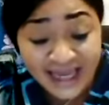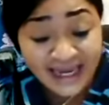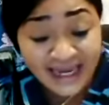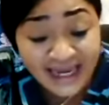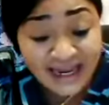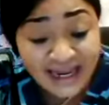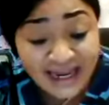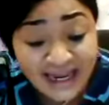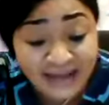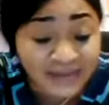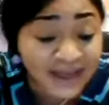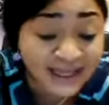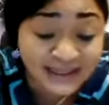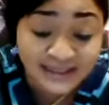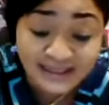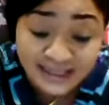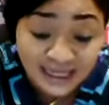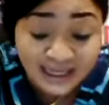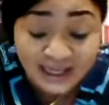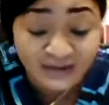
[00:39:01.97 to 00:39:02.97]
the enemy has
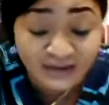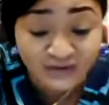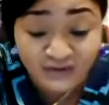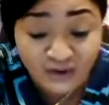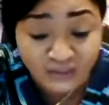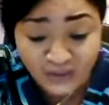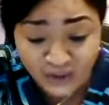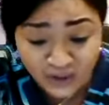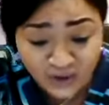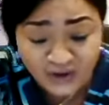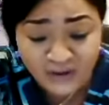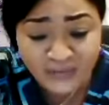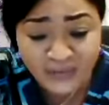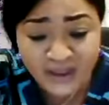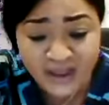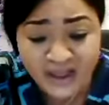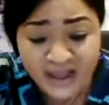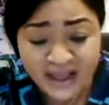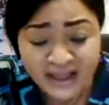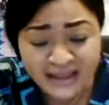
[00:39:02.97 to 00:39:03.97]
taken from you,
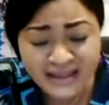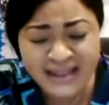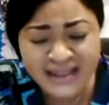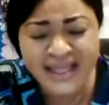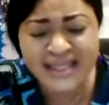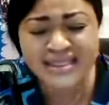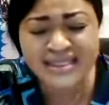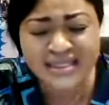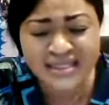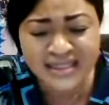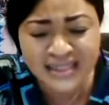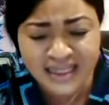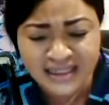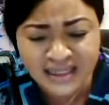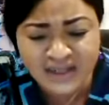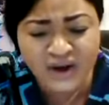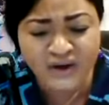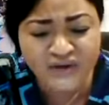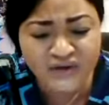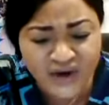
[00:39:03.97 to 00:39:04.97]
this
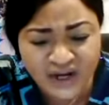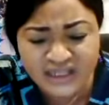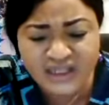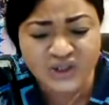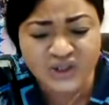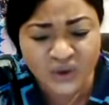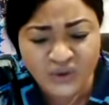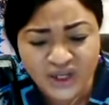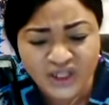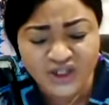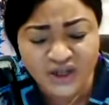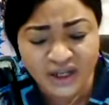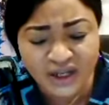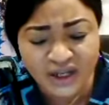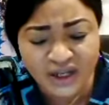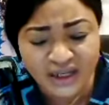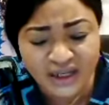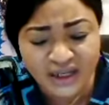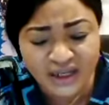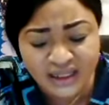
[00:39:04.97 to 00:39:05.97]
season of
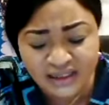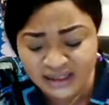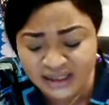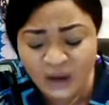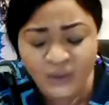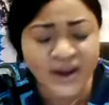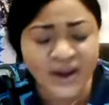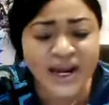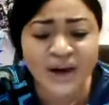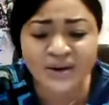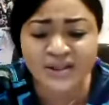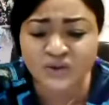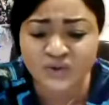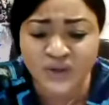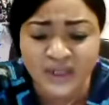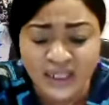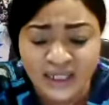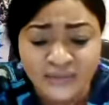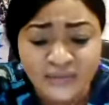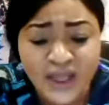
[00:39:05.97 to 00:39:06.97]
restoration is now. When I was
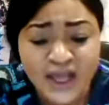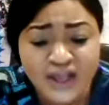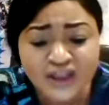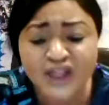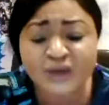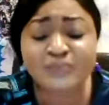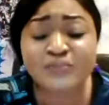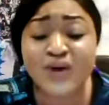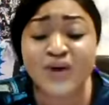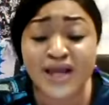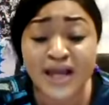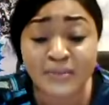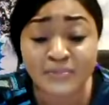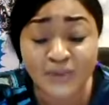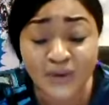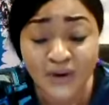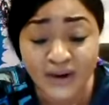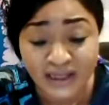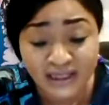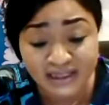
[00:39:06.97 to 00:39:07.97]
reading the prayer
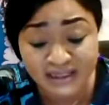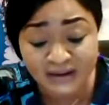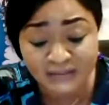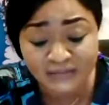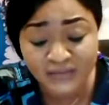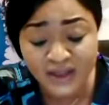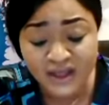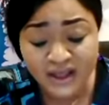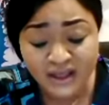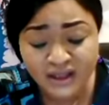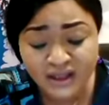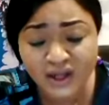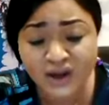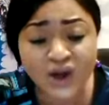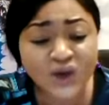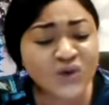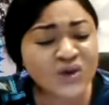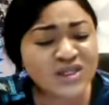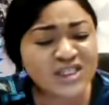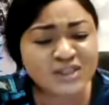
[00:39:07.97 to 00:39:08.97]
point,
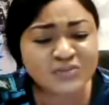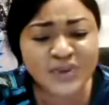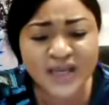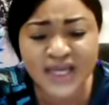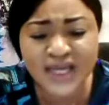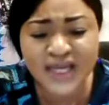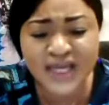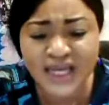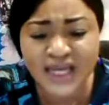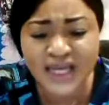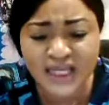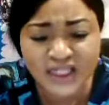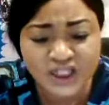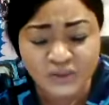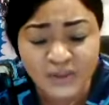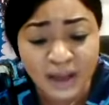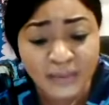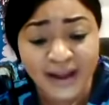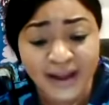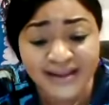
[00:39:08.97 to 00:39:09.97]
the Lord was speaking to
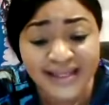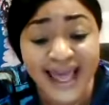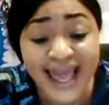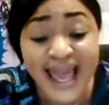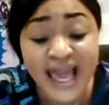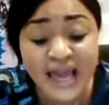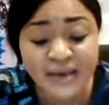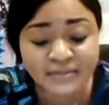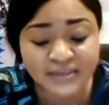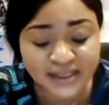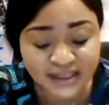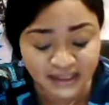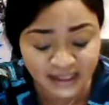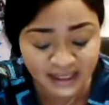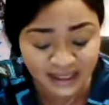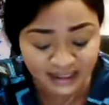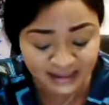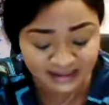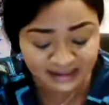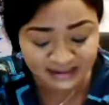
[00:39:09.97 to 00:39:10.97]
me about the
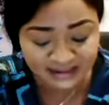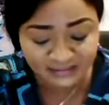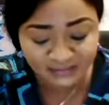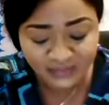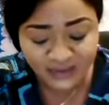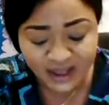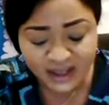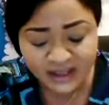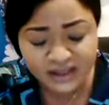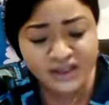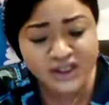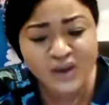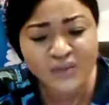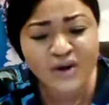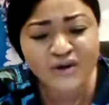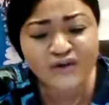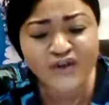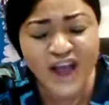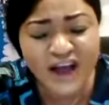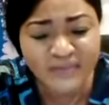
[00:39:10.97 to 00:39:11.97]
emptiness.
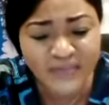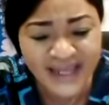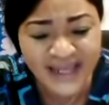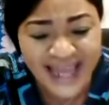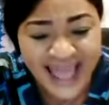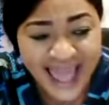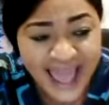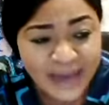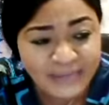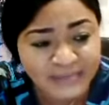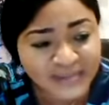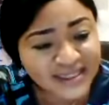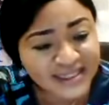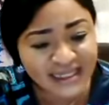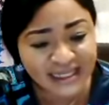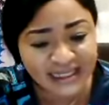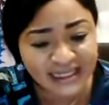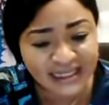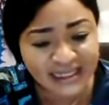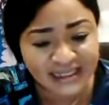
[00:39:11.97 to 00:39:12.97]
Some of you have been
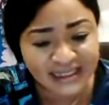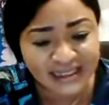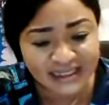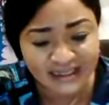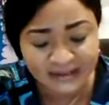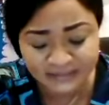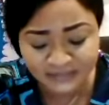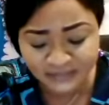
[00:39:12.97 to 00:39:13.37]
emptied.